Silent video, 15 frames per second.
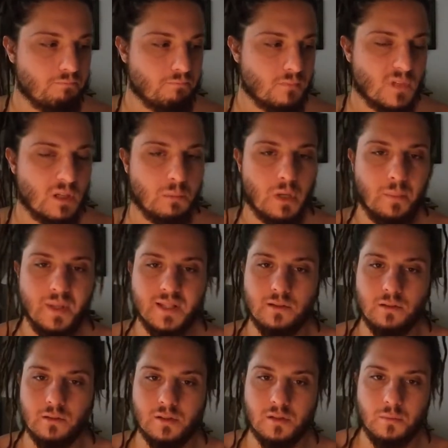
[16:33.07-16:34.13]
Maybe it's
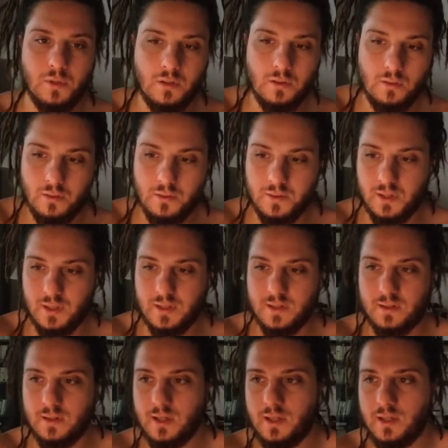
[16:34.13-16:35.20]
also because
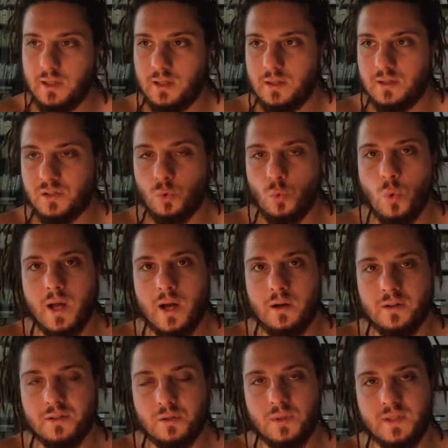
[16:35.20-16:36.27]
it's a square,
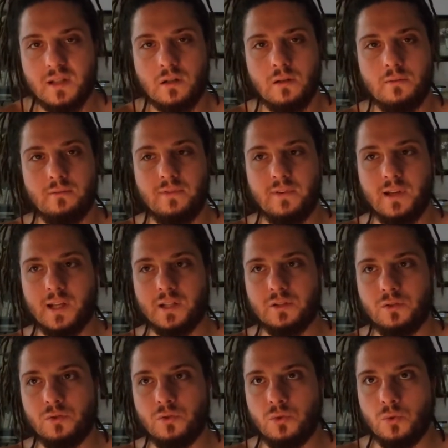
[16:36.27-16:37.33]
so it's a
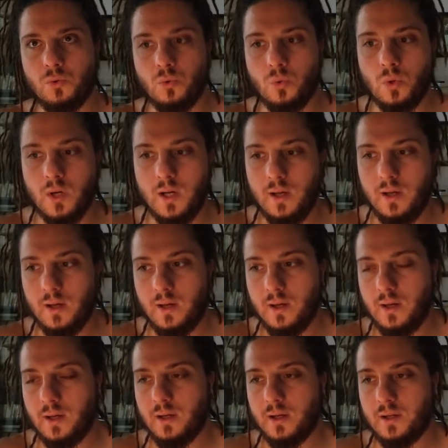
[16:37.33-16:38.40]
conflict to
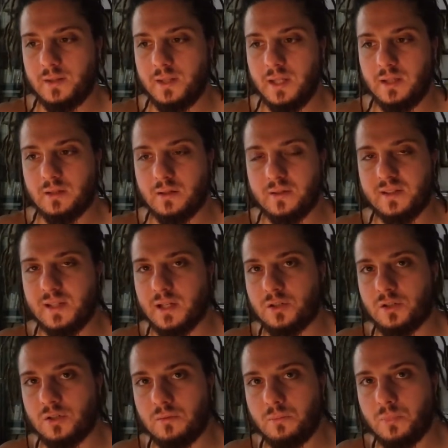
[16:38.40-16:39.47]
the
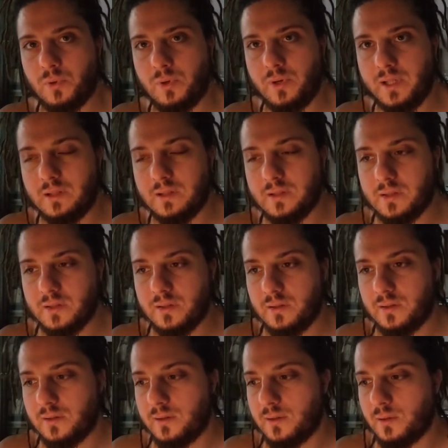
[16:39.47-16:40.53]
intersection point
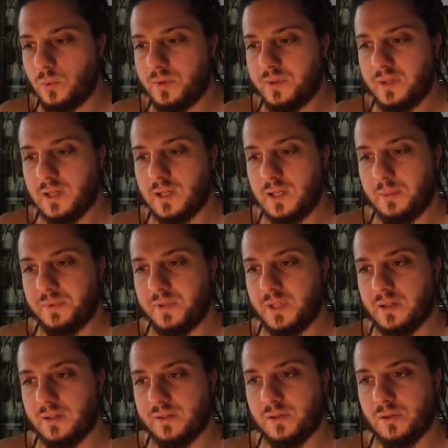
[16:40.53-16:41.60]
with the
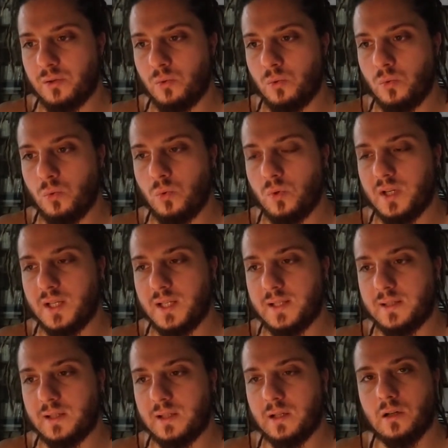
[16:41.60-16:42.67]
ecliptic, so
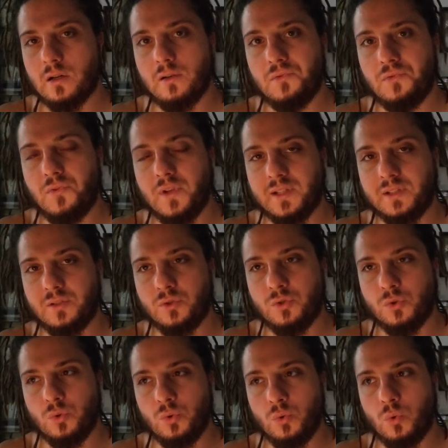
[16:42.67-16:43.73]
it's in conflict
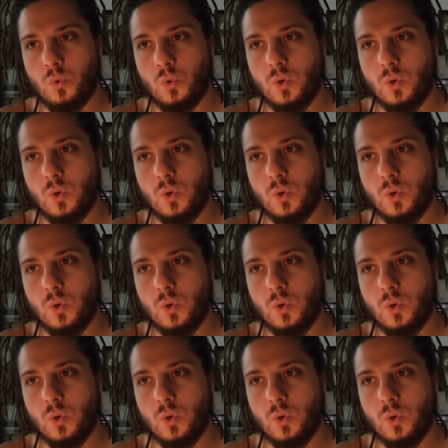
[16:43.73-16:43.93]
to